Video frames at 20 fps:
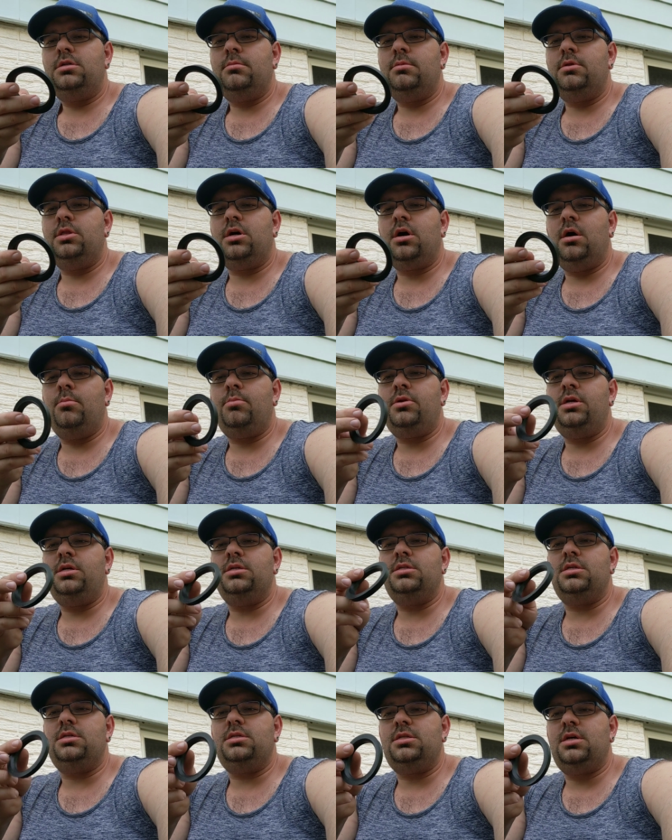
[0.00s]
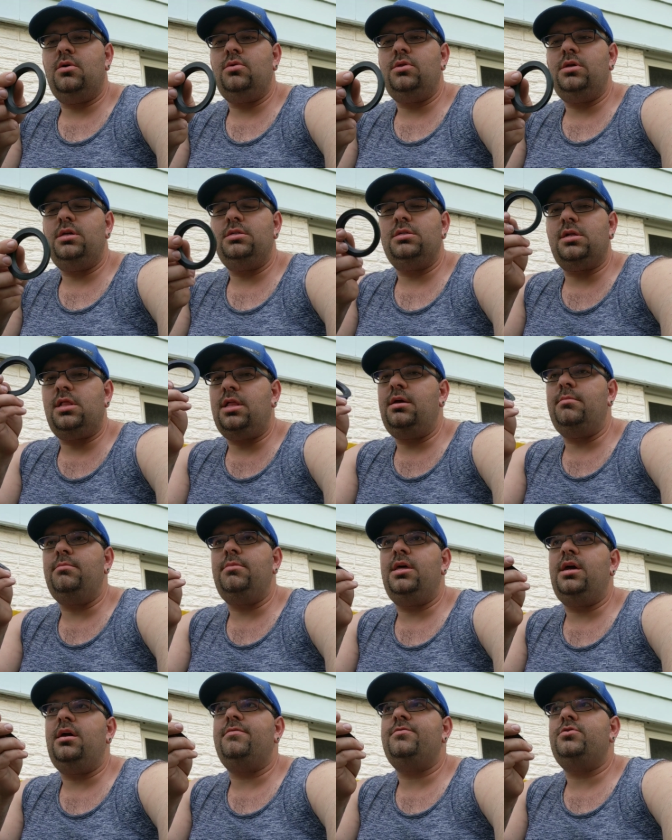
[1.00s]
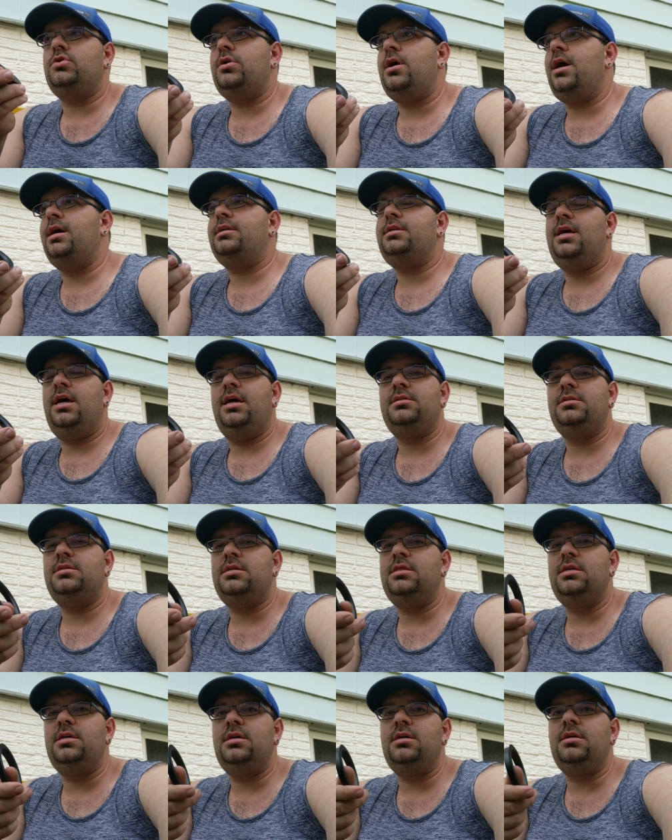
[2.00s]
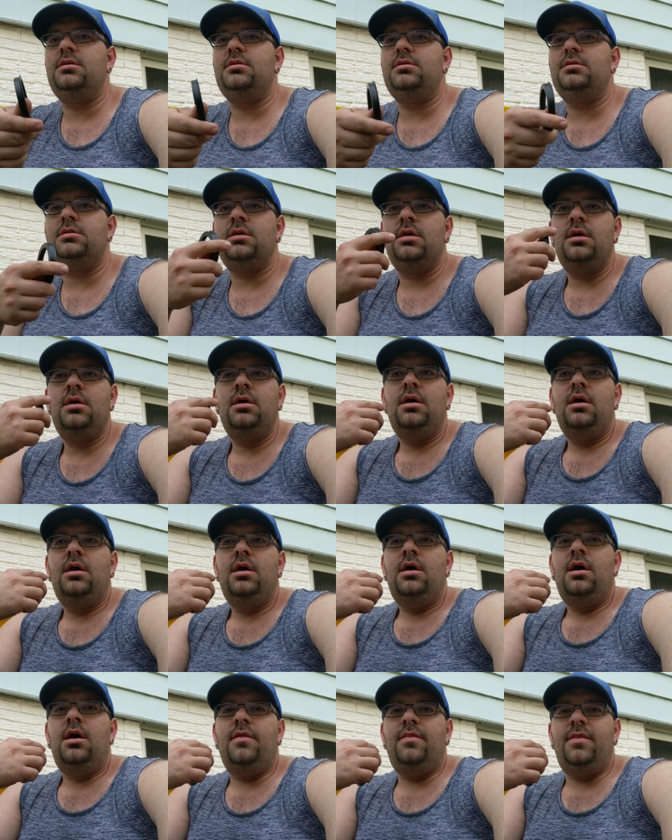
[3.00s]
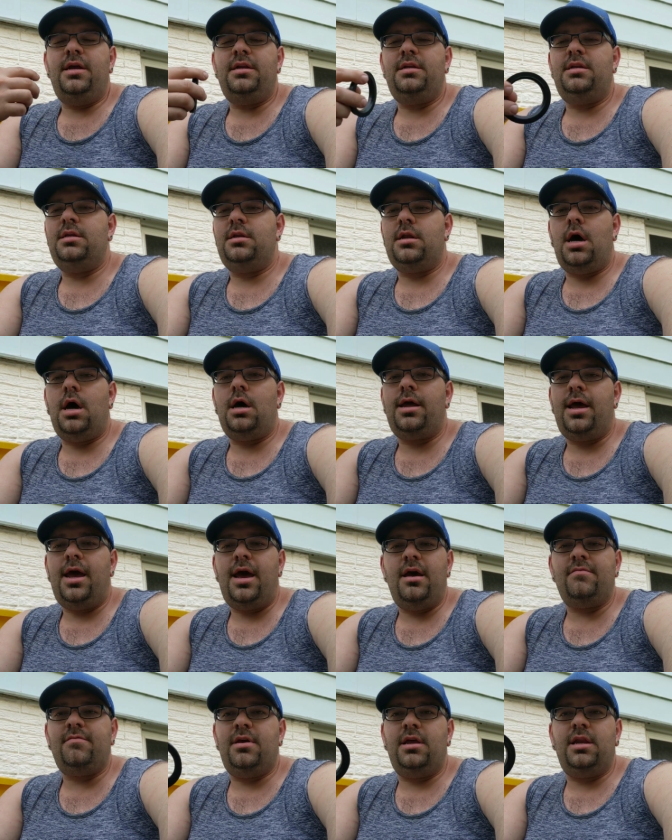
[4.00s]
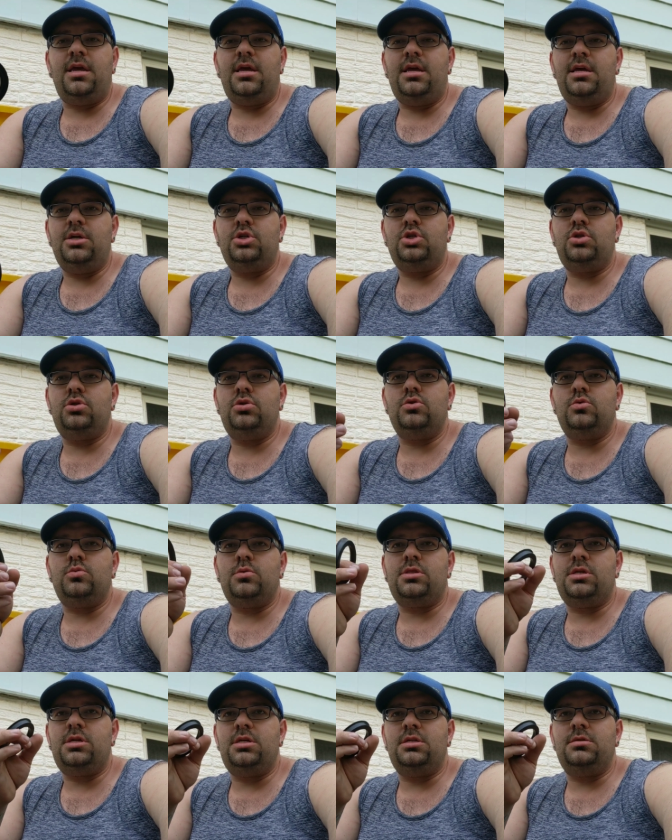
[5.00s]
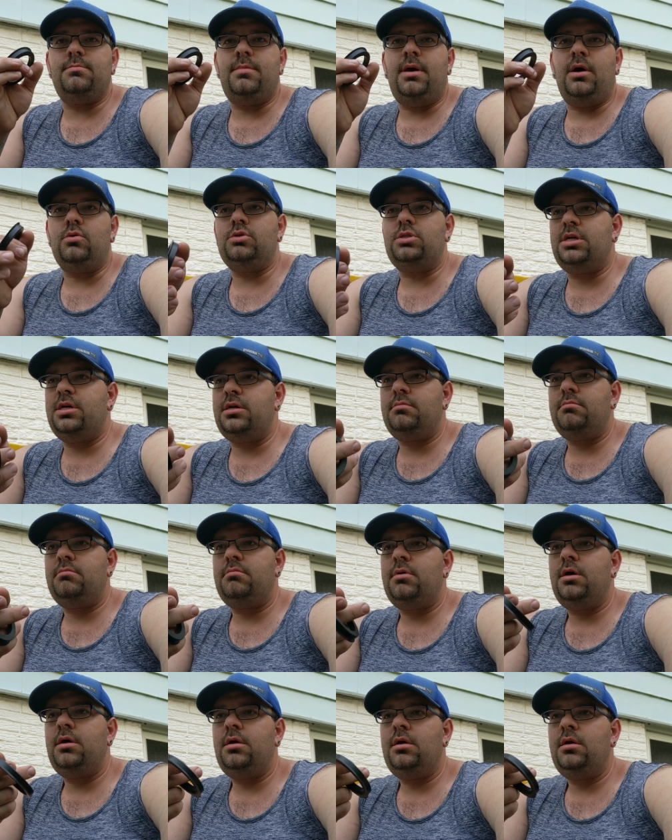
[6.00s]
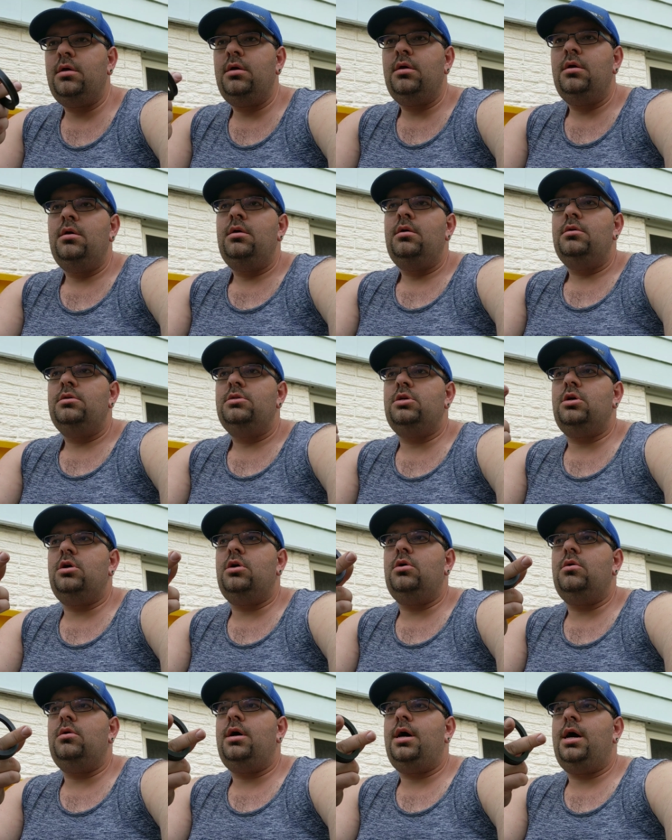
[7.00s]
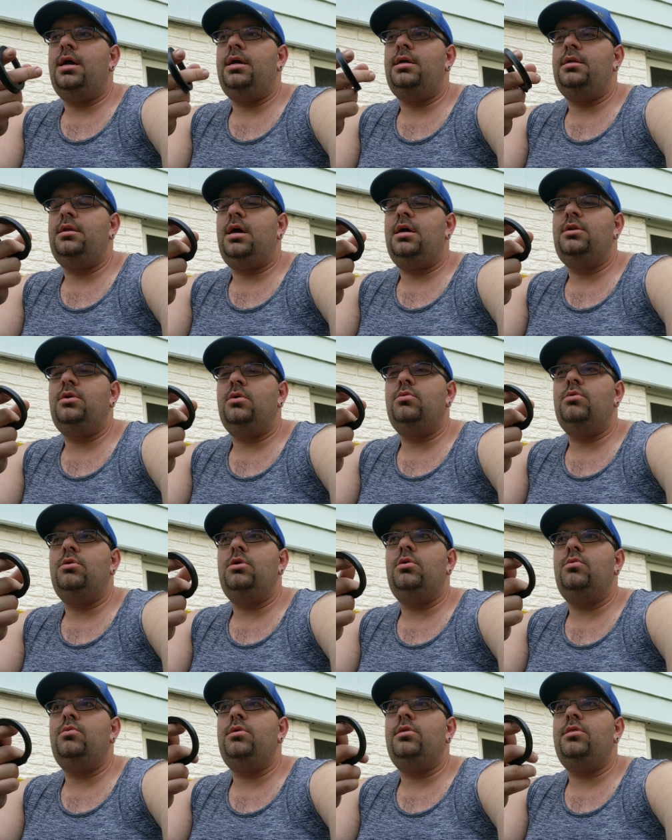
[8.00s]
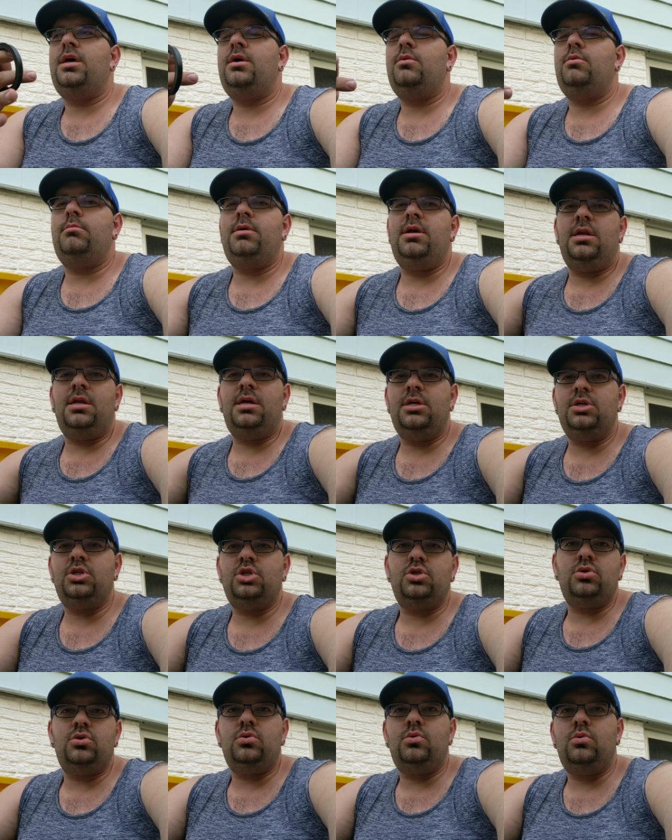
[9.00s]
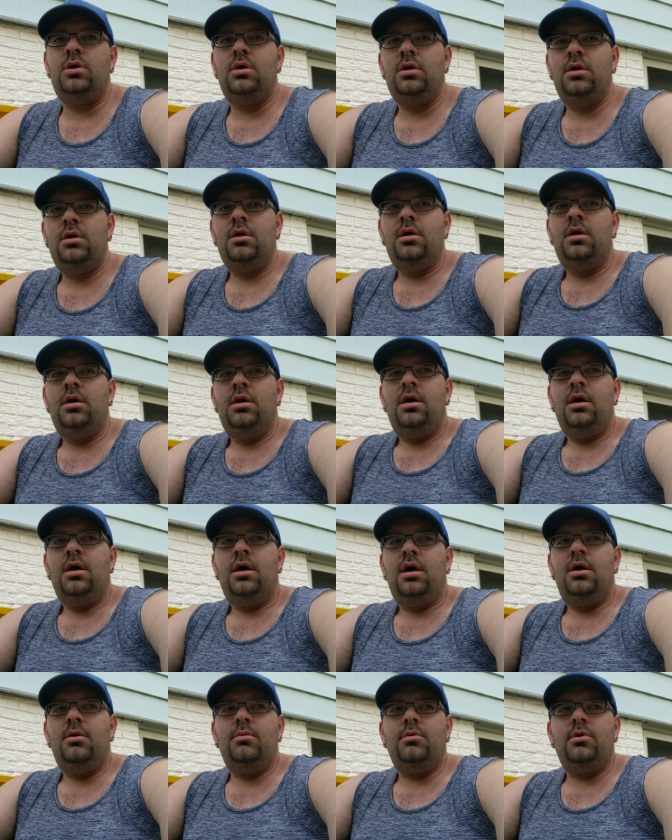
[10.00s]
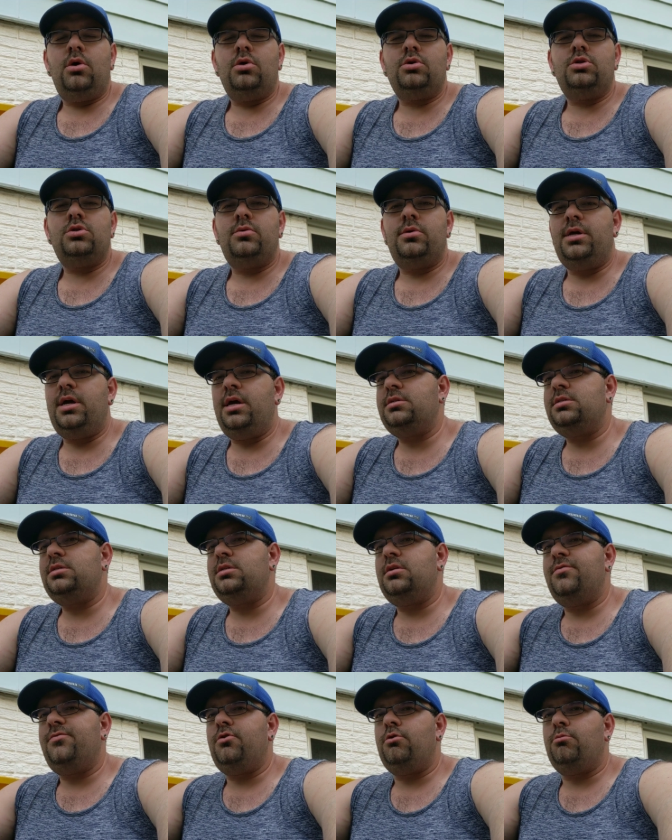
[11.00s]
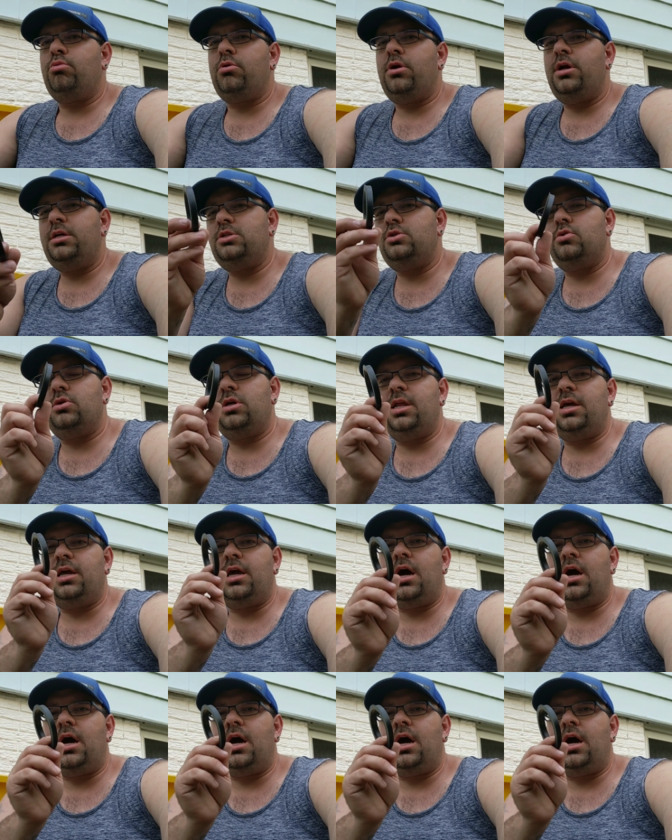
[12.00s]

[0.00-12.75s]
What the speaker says: some of the companies that sell these claim they have track tested these and they did not have any issues with these melting. So I don't know that that would be an issue. I would also guess that if your brakes are